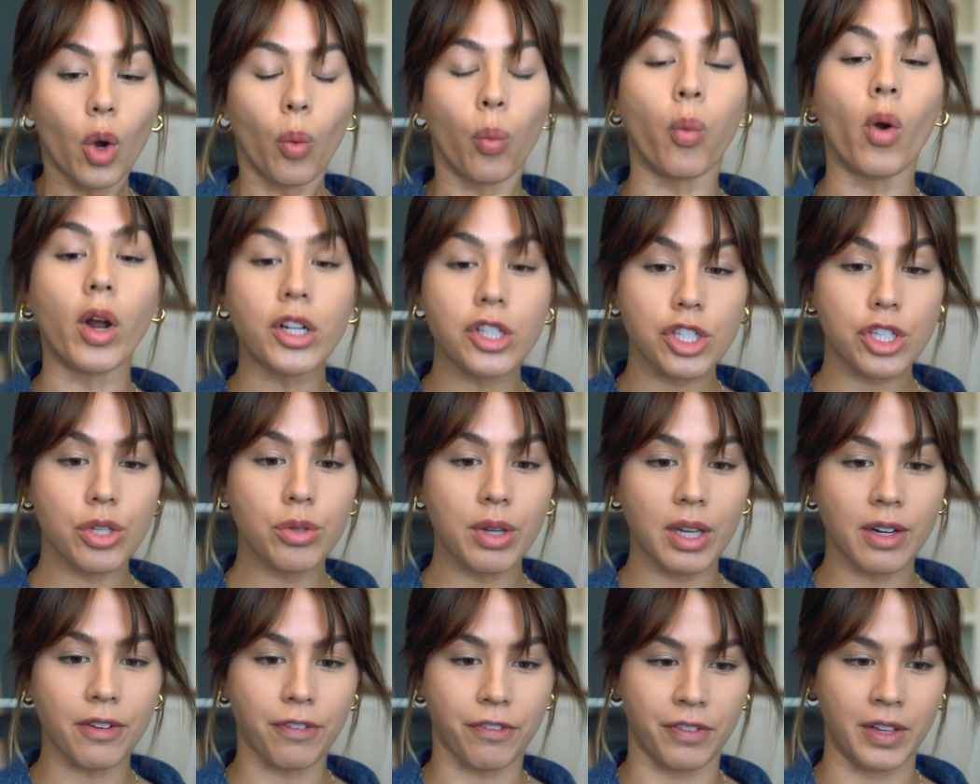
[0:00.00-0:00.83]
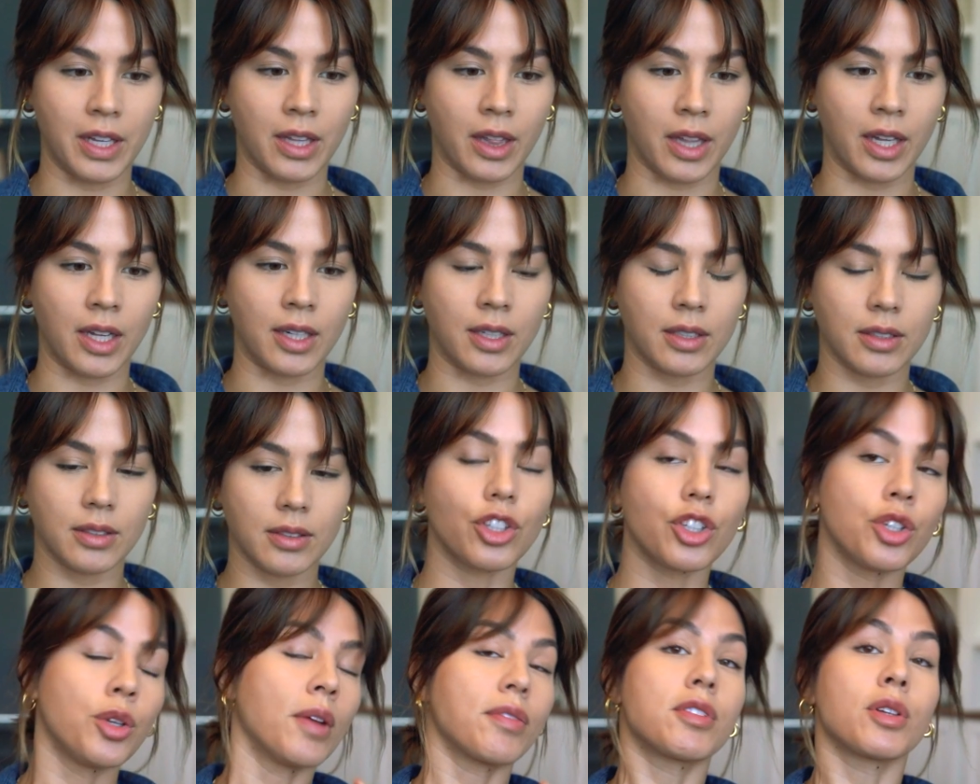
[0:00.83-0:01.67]
Once you get a feeling,
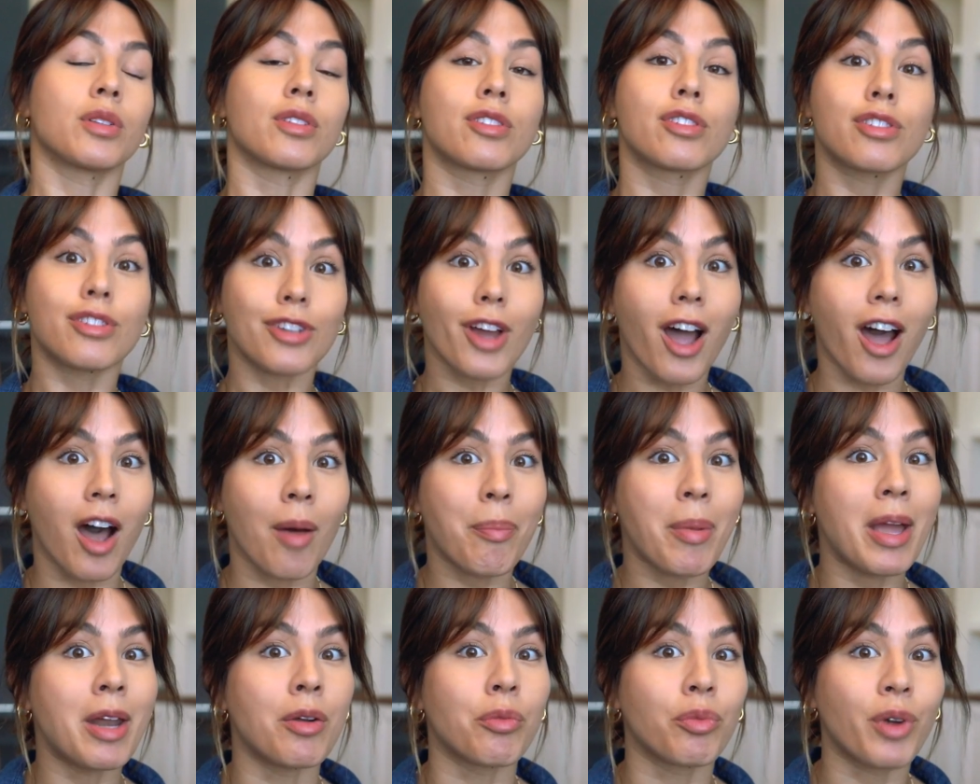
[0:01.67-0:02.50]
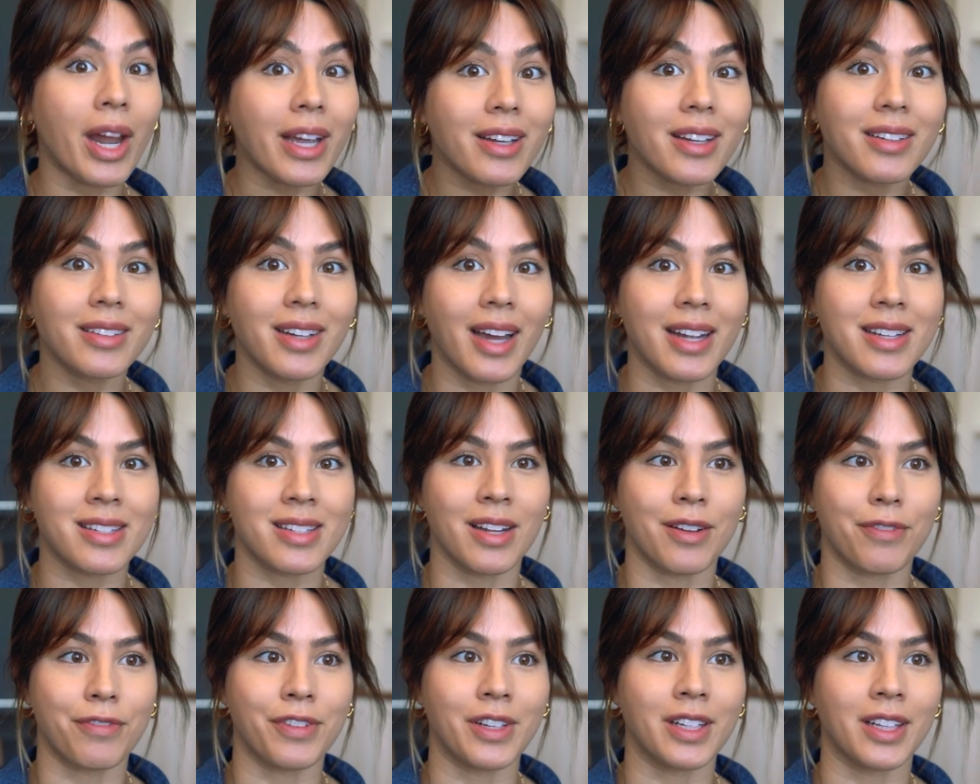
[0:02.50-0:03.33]
you have to stop and recognize
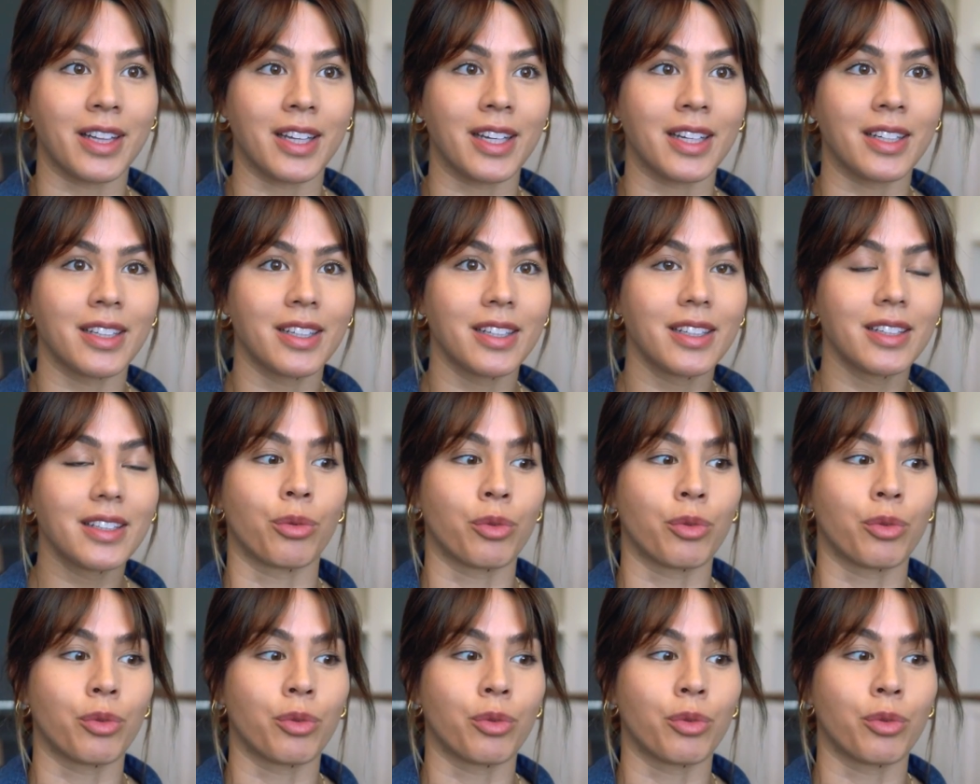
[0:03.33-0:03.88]
that feeling,